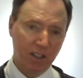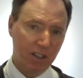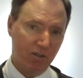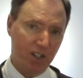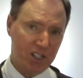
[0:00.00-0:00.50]

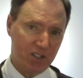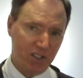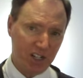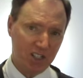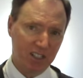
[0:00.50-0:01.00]
the
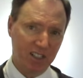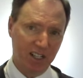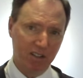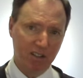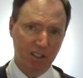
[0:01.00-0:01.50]
resurrection
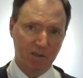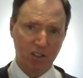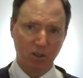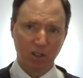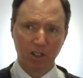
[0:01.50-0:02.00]

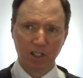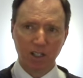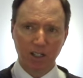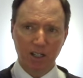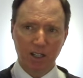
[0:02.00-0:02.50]
narratives or
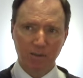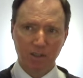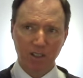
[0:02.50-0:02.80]
uh,